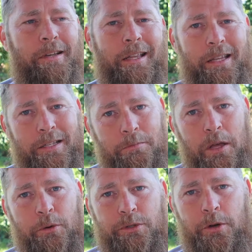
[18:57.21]
Not that his
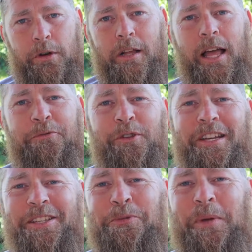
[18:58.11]
mother was so neglectful
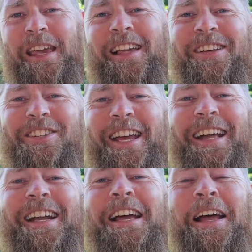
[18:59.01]
he didn't speak English
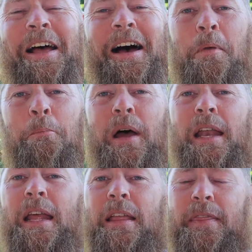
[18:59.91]
yet,
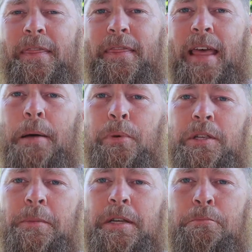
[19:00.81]
but that
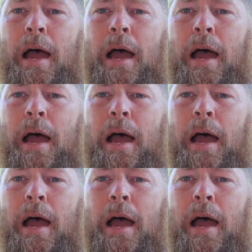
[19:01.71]
brings me to